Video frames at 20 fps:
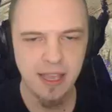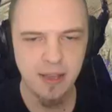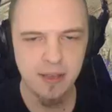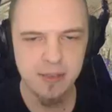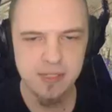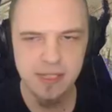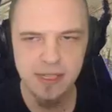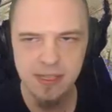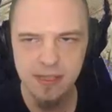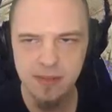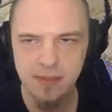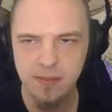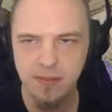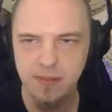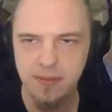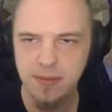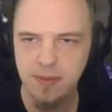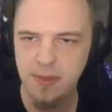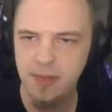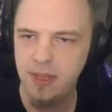announce it?
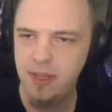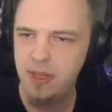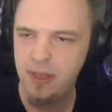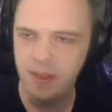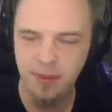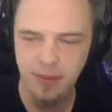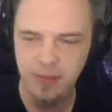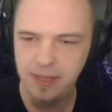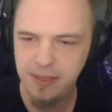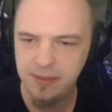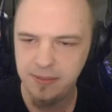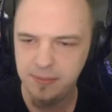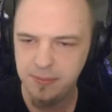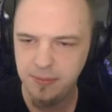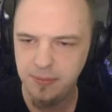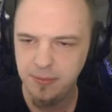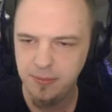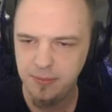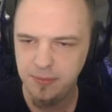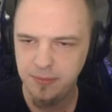
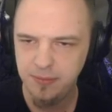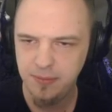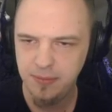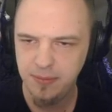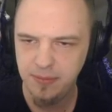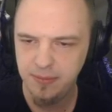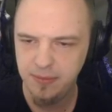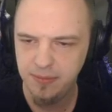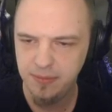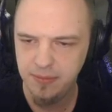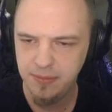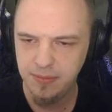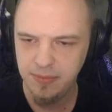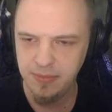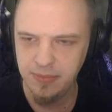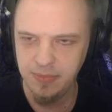mm, mm.